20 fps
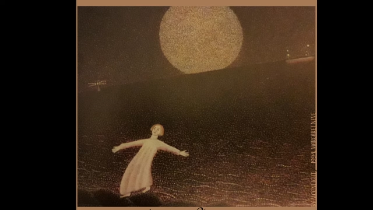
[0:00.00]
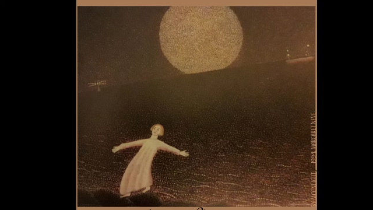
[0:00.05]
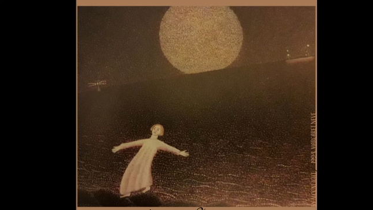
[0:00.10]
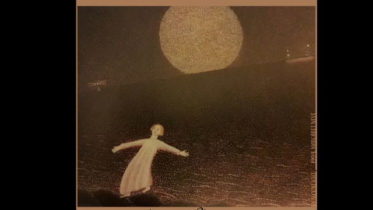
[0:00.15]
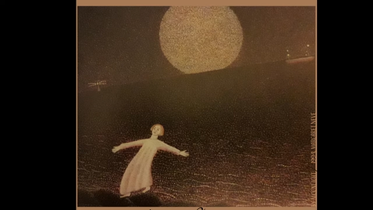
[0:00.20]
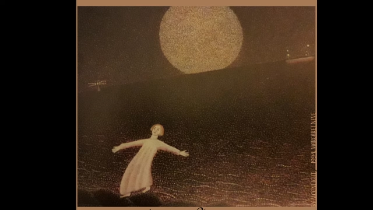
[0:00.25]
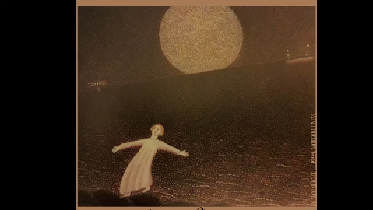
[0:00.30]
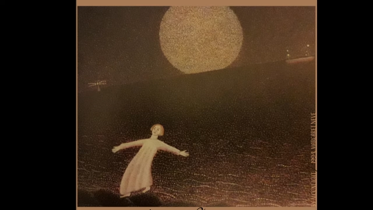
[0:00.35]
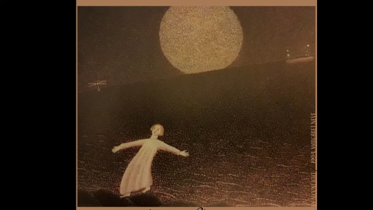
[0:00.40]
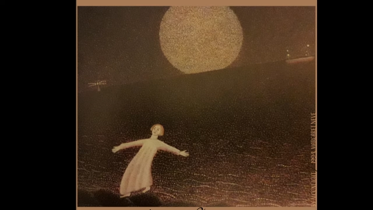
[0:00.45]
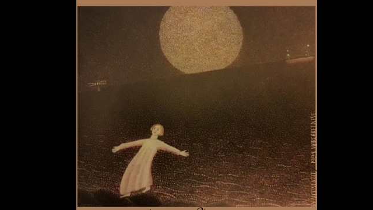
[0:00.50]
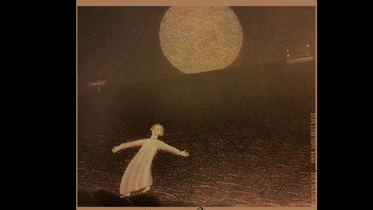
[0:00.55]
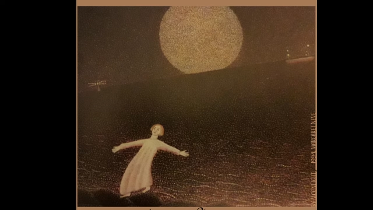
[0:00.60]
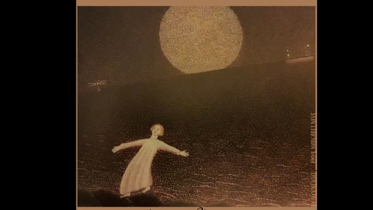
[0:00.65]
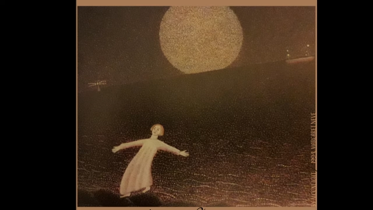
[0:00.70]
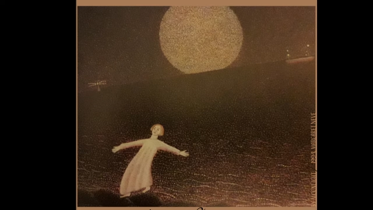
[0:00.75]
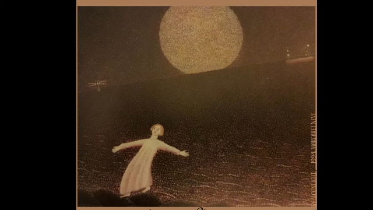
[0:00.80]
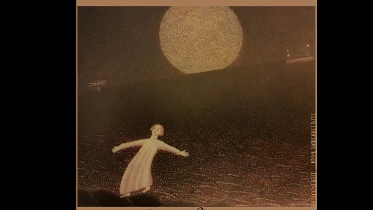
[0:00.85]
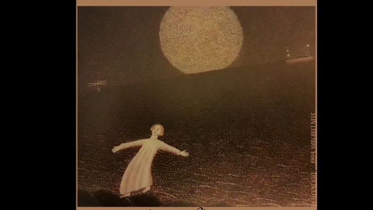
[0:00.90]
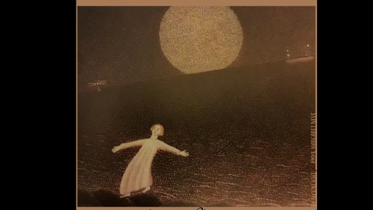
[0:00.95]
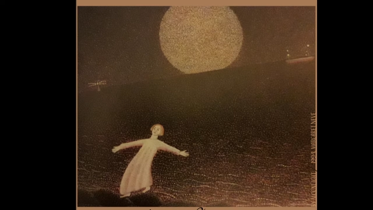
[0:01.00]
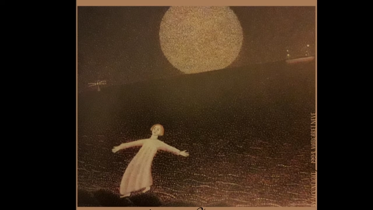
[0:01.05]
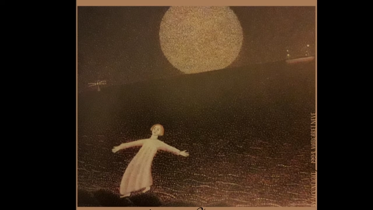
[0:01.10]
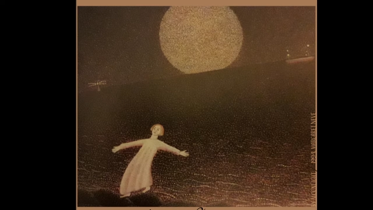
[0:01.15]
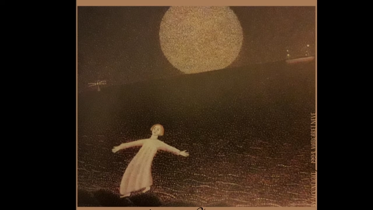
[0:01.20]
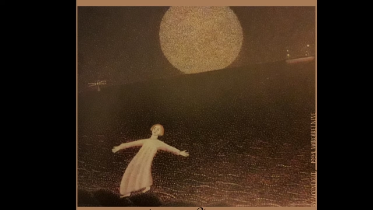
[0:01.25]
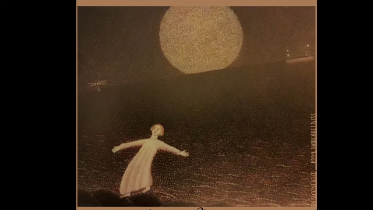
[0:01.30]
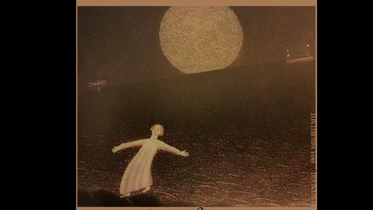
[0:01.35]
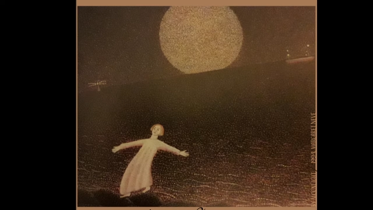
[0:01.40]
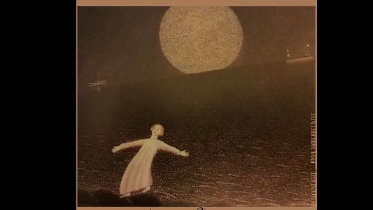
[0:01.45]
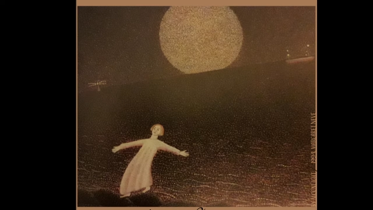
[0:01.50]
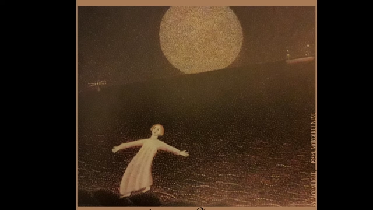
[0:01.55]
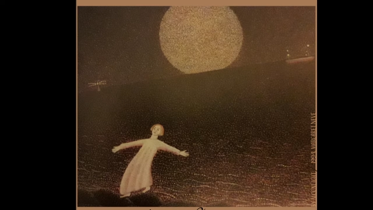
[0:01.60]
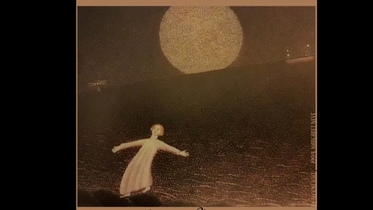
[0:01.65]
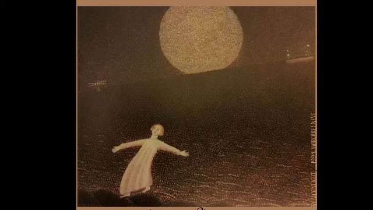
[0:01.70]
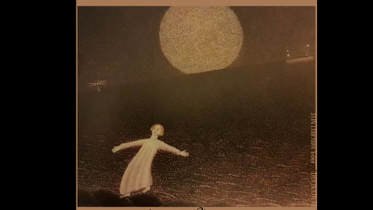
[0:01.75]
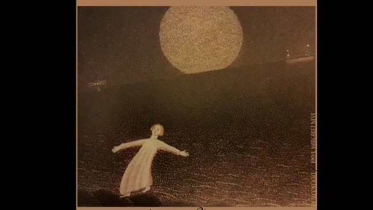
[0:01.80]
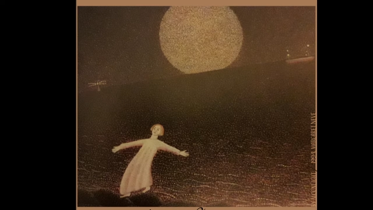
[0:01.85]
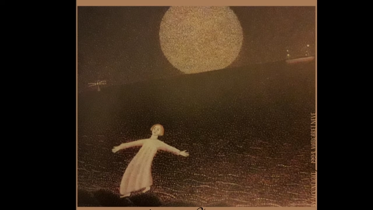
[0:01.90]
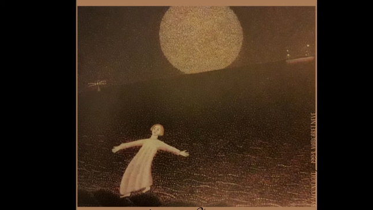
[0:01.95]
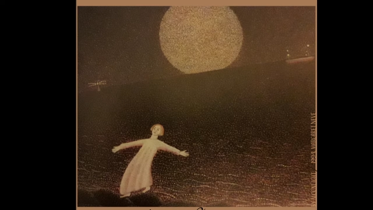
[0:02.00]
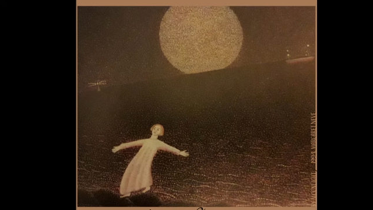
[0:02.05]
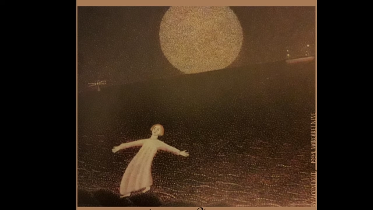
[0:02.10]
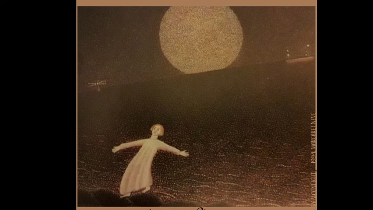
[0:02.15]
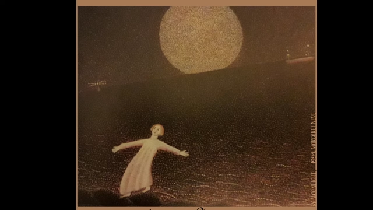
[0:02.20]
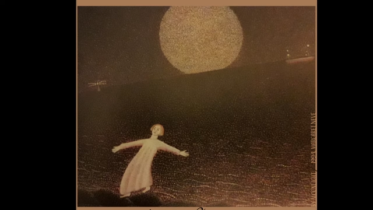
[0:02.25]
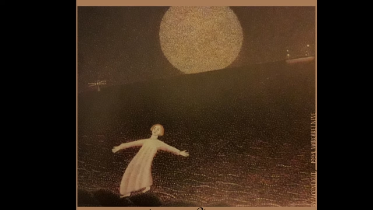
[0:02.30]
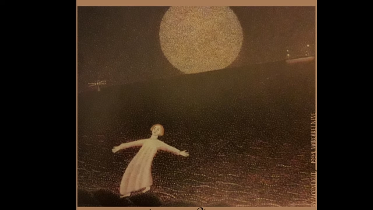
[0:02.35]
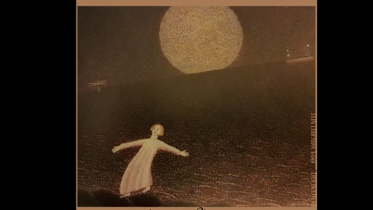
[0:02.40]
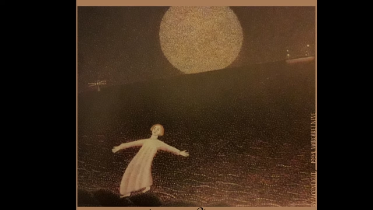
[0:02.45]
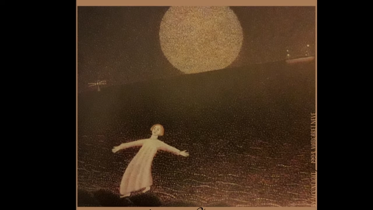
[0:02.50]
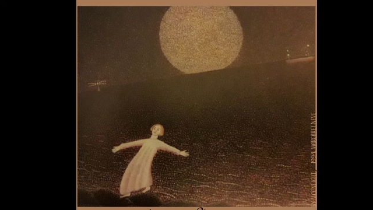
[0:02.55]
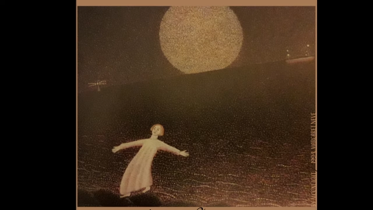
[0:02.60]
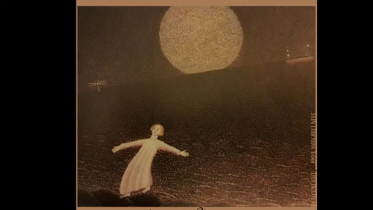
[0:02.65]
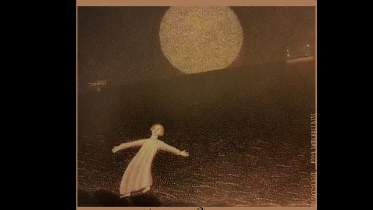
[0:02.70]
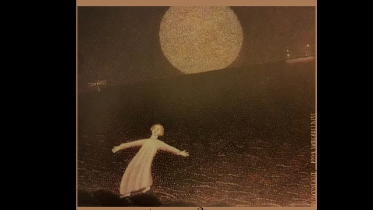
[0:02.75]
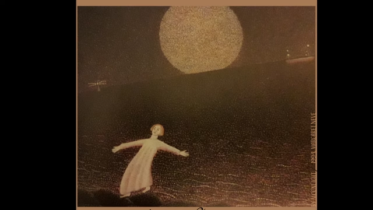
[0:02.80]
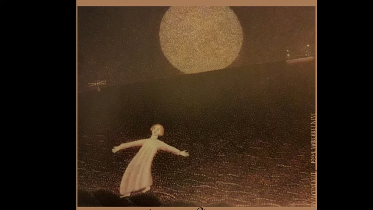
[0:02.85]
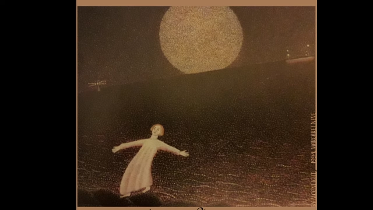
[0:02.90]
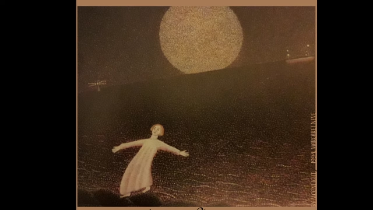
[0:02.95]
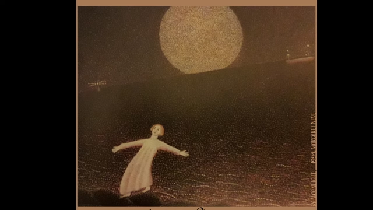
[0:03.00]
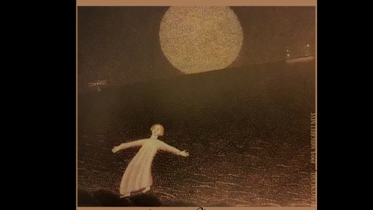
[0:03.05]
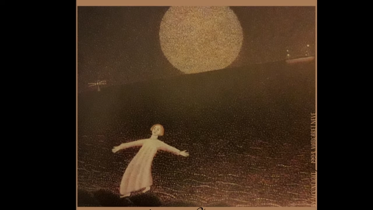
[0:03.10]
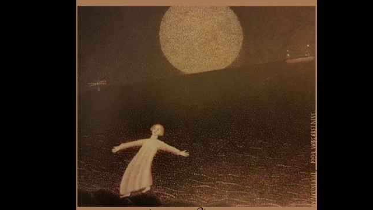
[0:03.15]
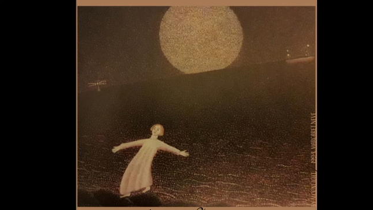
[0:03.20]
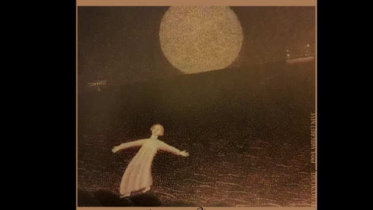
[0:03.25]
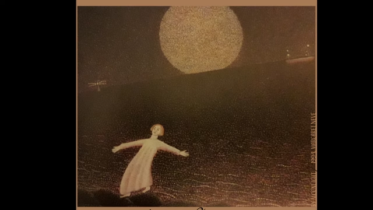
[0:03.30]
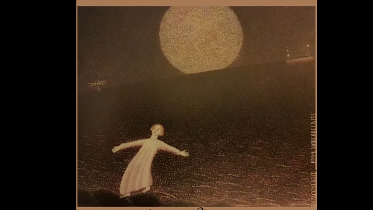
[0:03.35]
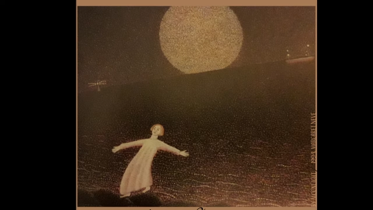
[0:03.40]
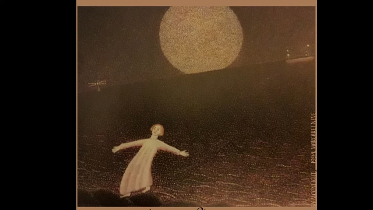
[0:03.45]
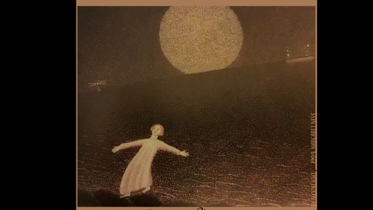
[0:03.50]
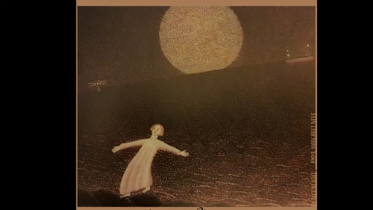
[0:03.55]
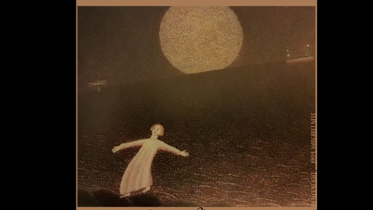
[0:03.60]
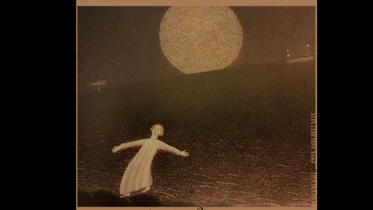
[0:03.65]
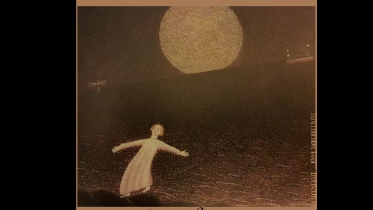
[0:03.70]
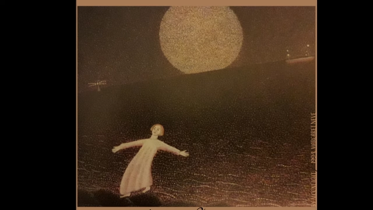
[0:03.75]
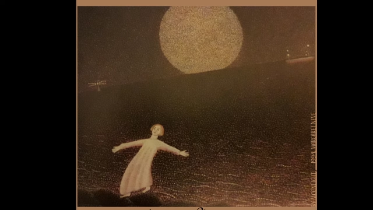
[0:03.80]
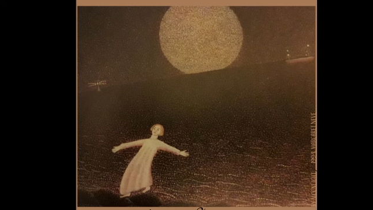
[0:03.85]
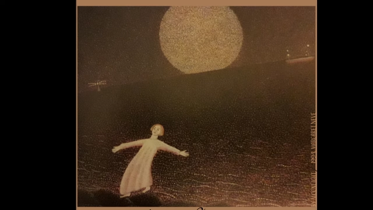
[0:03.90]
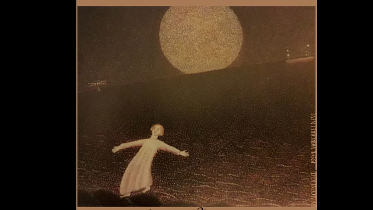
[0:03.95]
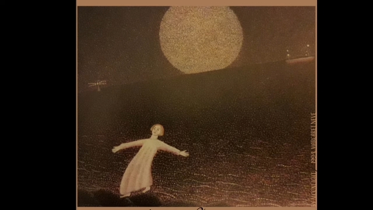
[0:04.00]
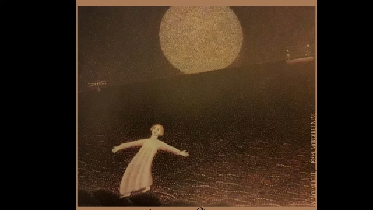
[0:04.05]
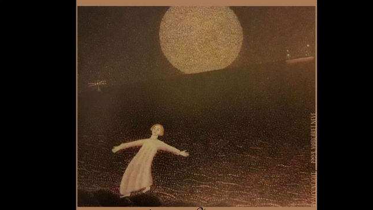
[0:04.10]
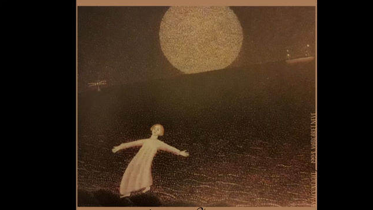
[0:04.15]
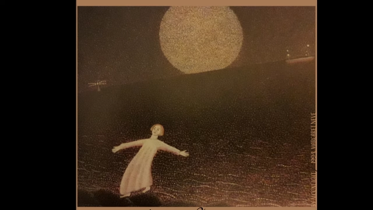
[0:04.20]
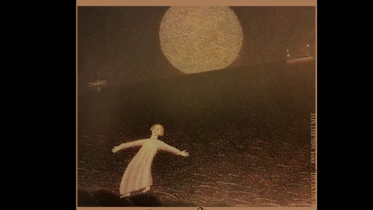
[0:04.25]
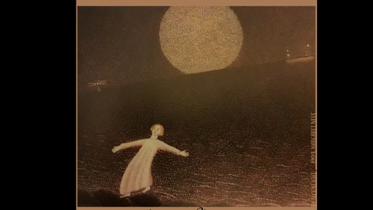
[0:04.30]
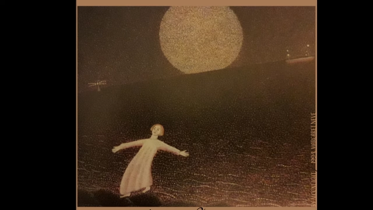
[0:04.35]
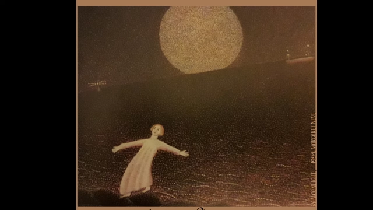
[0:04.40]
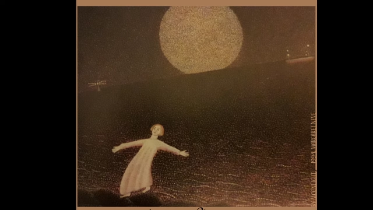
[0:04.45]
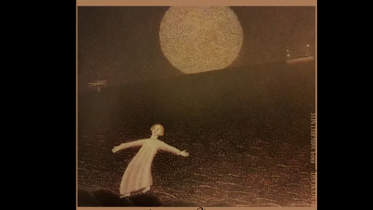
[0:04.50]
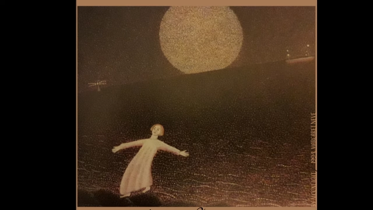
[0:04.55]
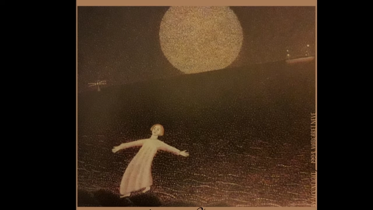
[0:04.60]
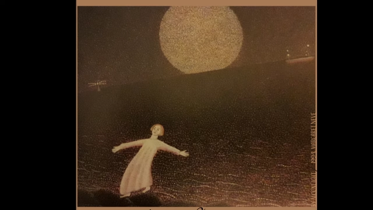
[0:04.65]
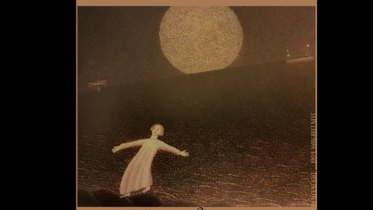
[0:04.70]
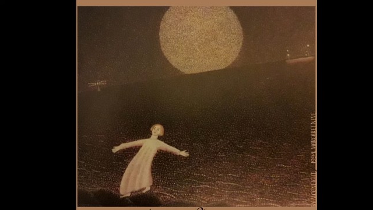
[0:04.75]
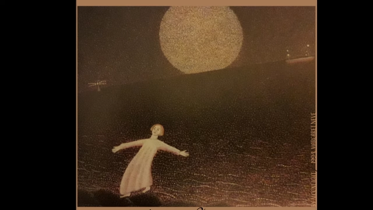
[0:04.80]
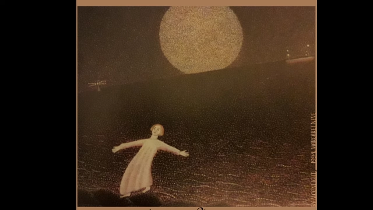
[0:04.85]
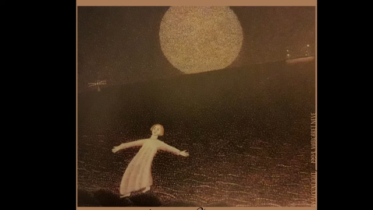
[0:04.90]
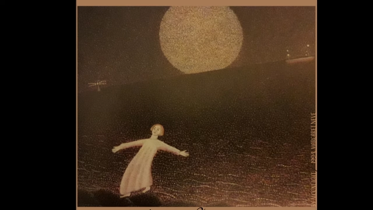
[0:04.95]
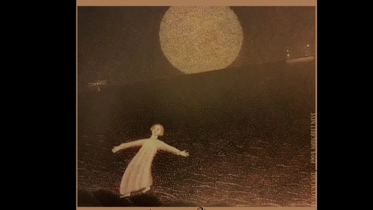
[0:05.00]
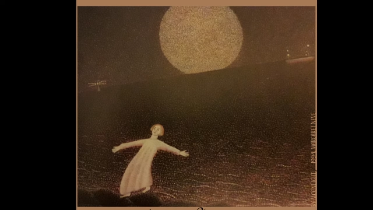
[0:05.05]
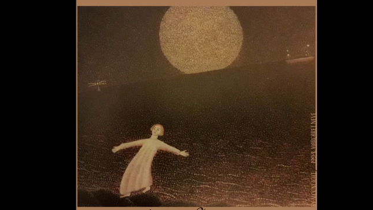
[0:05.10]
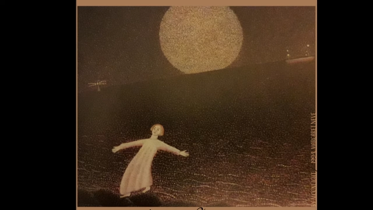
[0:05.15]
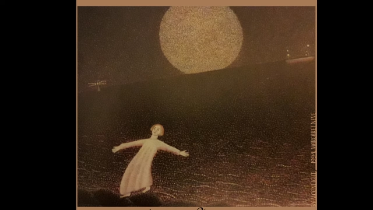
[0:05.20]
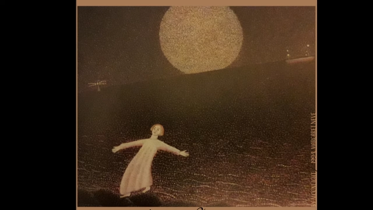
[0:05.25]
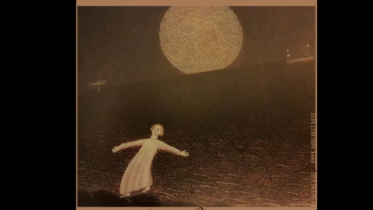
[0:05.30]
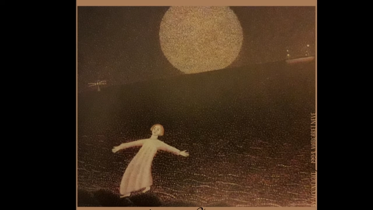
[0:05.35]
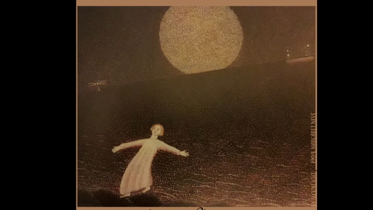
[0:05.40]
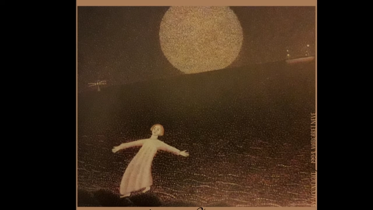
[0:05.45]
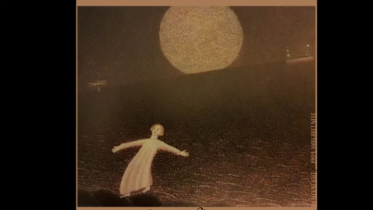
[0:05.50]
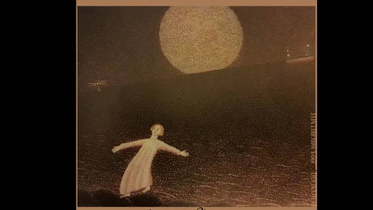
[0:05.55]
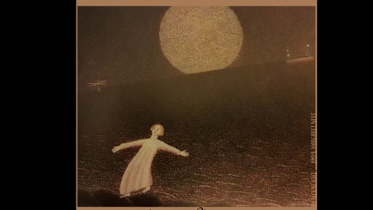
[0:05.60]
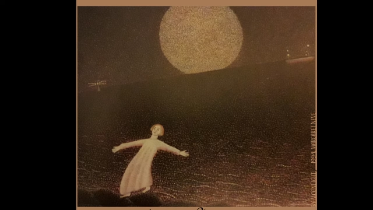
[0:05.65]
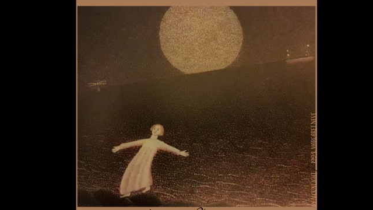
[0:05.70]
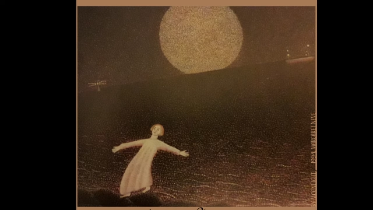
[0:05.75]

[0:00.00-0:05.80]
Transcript: [unreadable: no face in view]